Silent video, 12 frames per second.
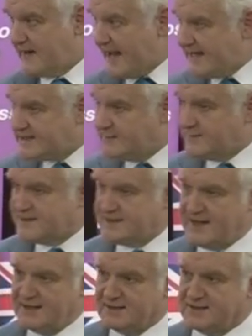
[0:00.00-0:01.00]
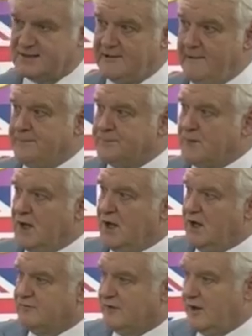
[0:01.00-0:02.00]
but 80%
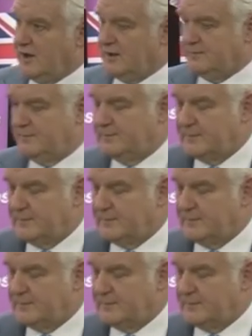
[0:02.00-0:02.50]
of our